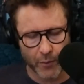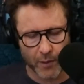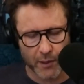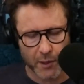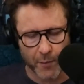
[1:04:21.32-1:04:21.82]
you
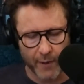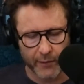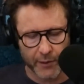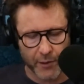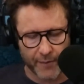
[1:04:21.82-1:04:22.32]
were on
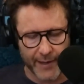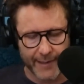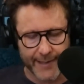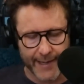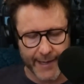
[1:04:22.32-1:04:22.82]
Smallville, did you have
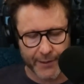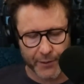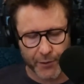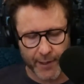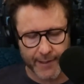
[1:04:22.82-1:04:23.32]
any
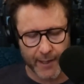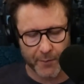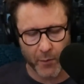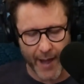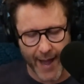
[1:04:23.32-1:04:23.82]
techniques or tricks that help you